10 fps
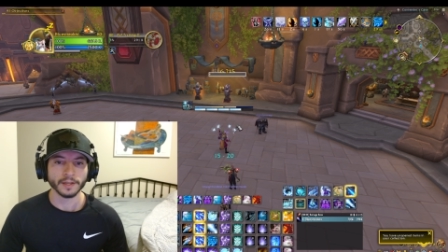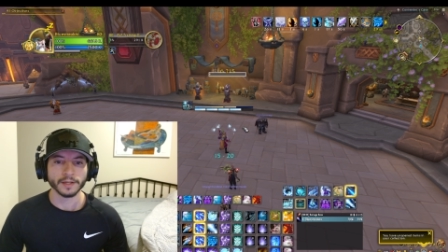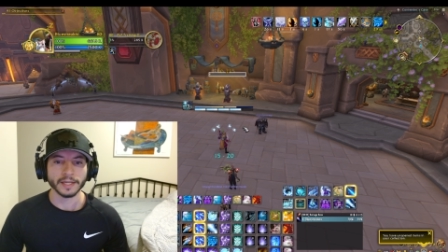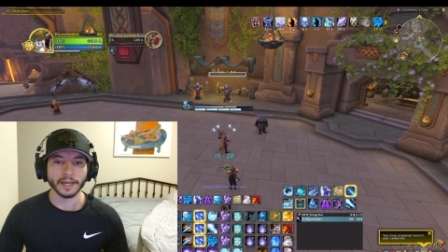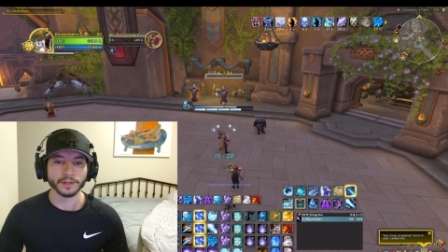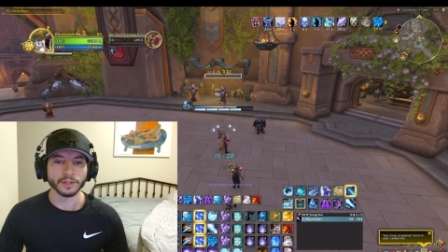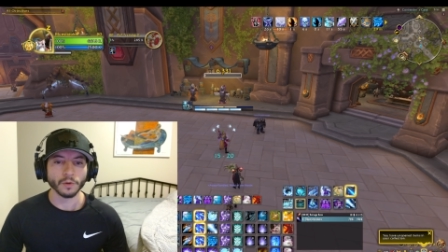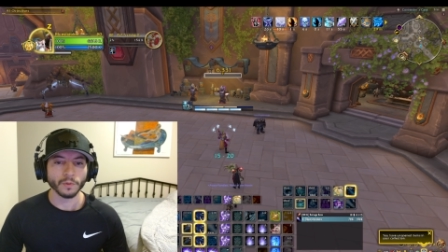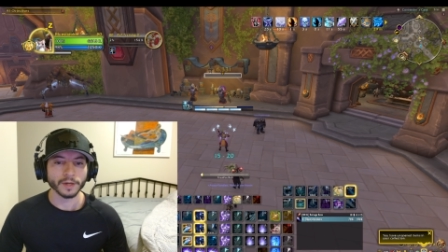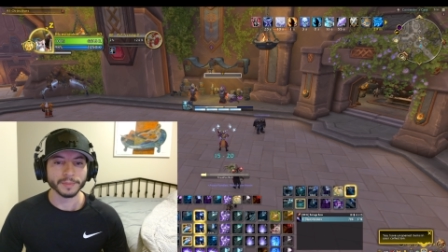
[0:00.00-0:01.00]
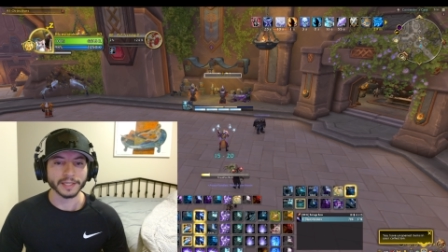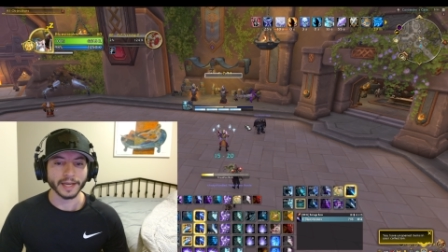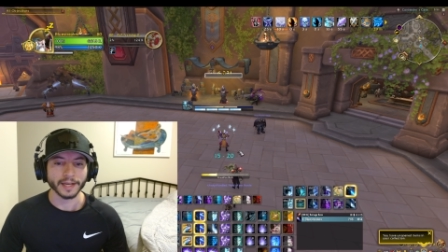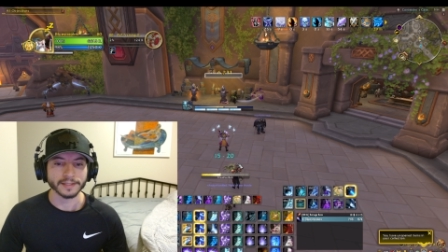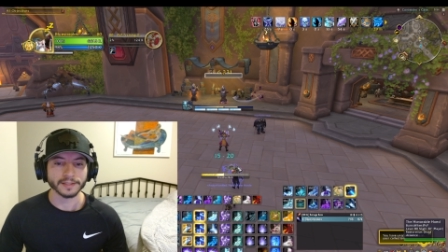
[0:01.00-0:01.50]
Now you don't want to be
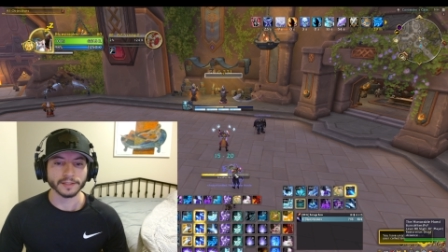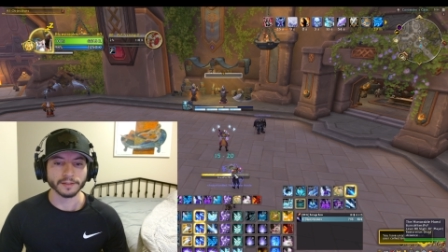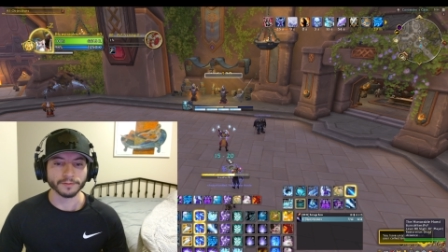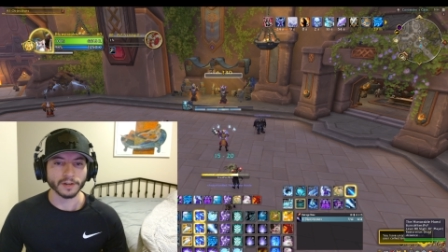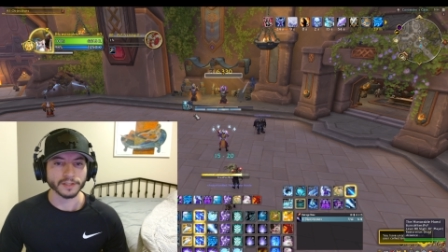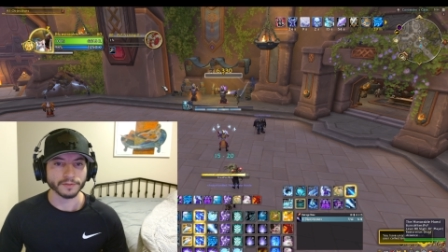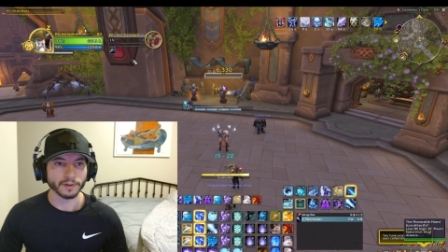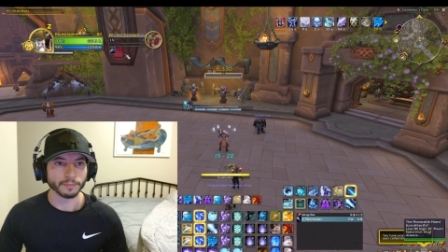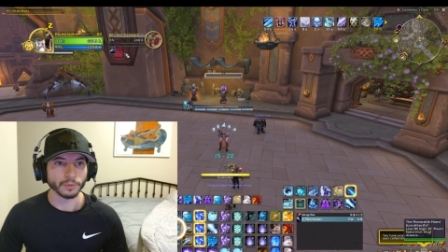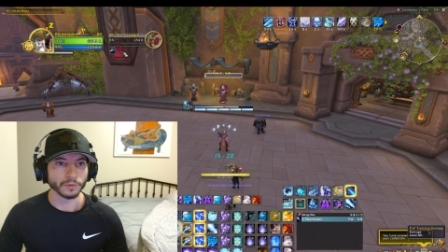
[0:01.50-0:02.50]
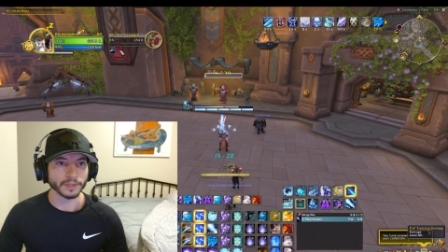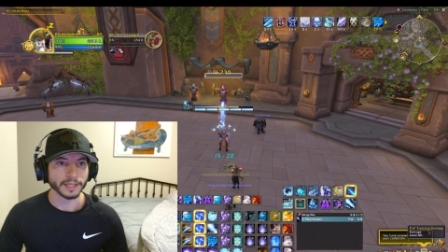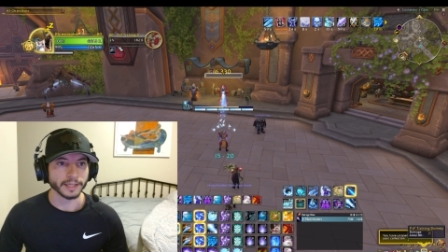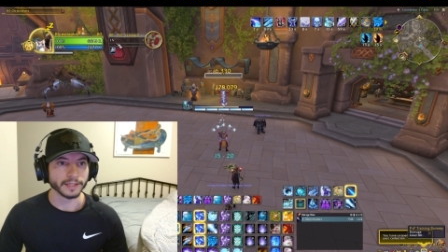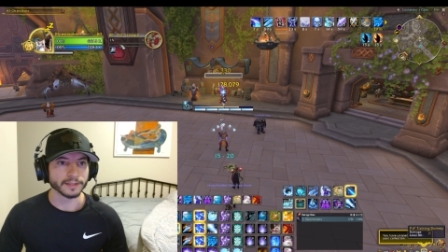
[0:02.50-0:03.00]
casting a Frostfire bolt
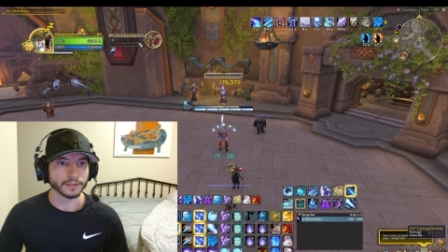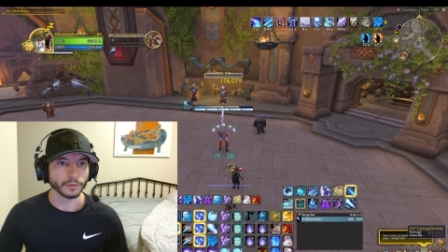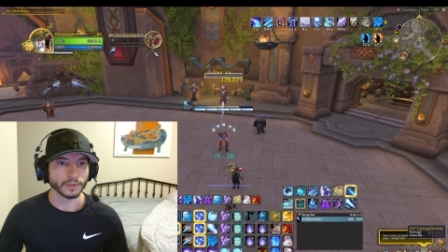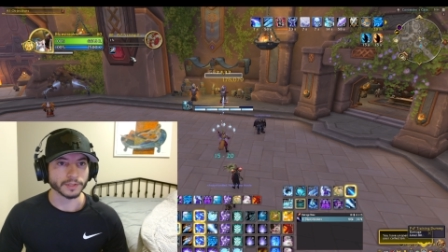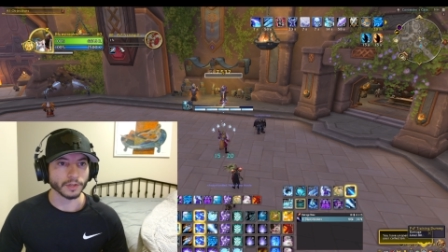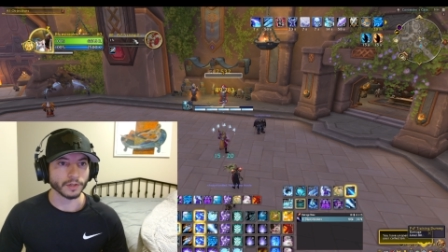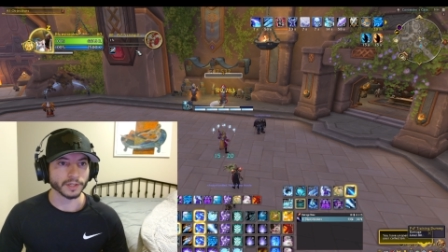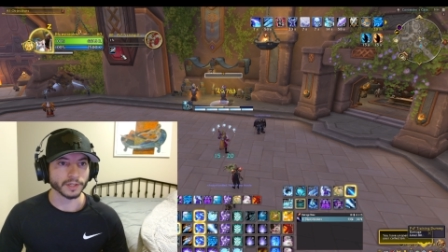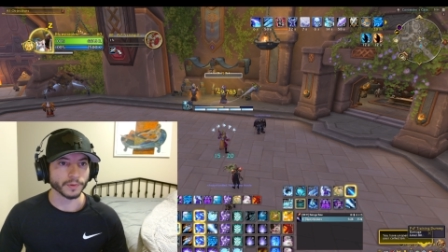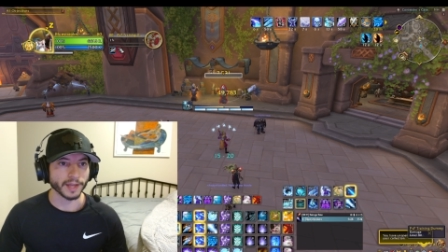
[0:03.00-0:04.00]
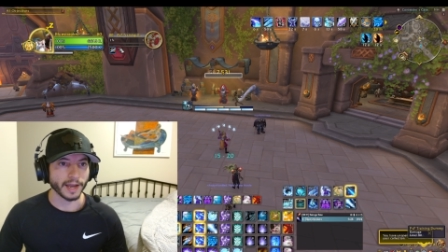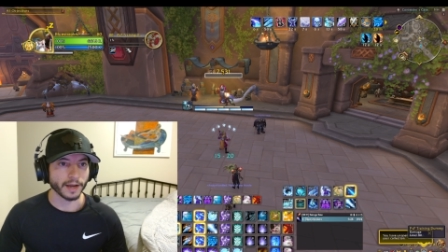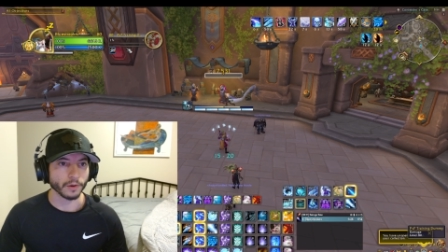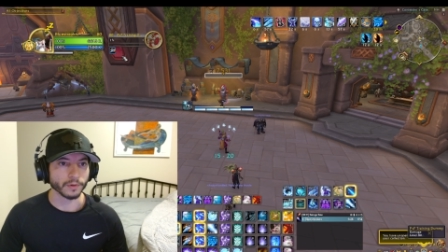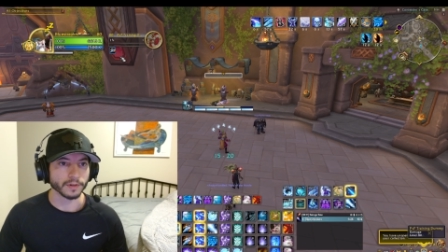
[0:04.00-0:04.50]
into a target
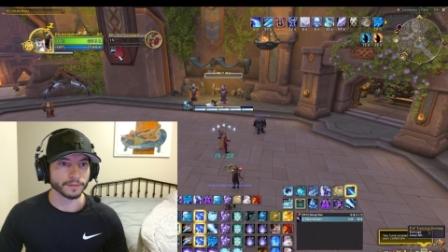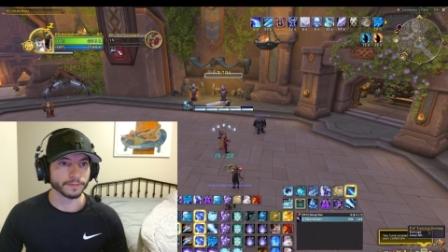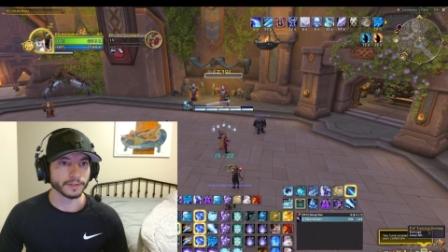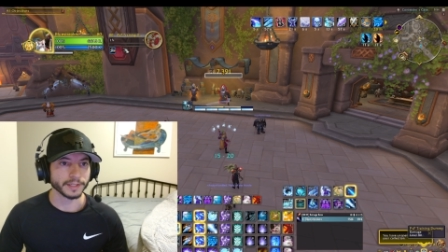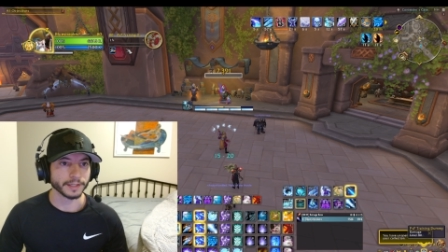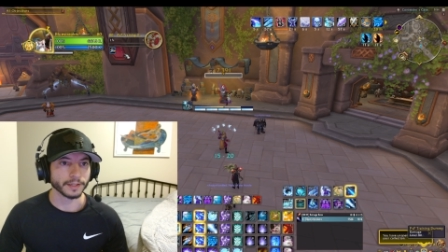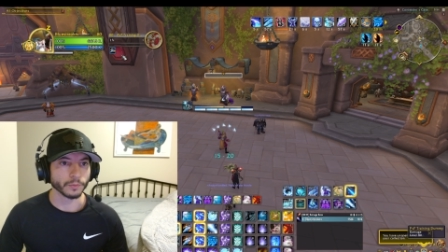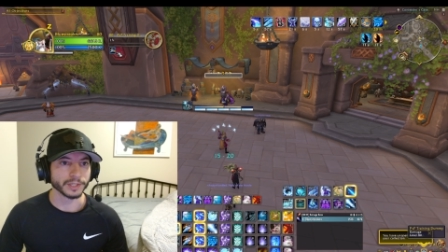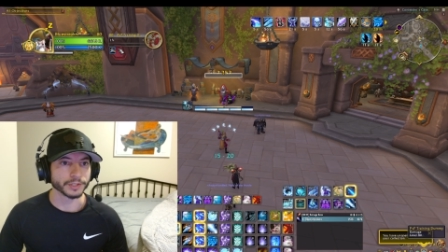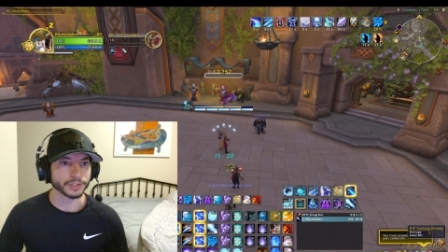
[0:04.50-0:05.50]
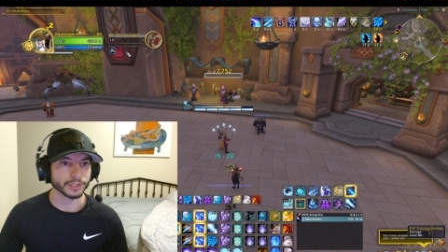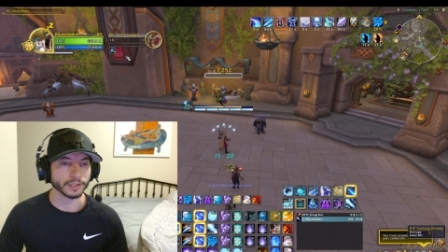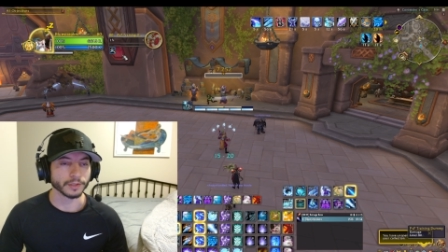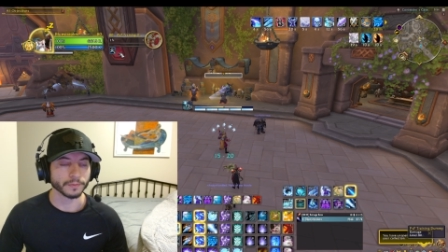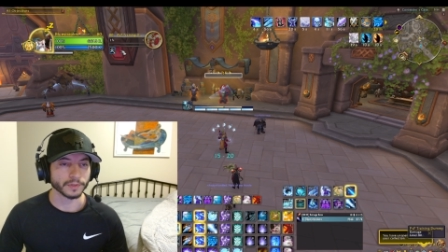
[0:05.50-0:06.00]
without a Winter's
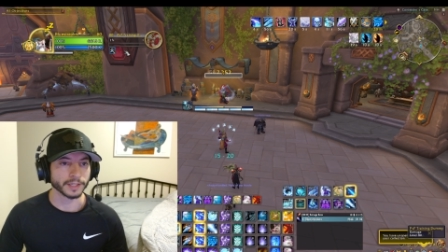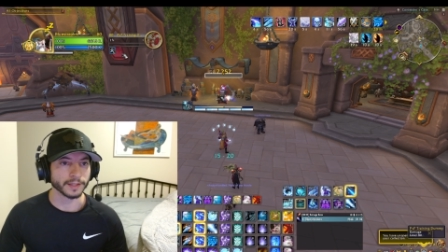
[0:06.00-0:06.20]
Chill, right?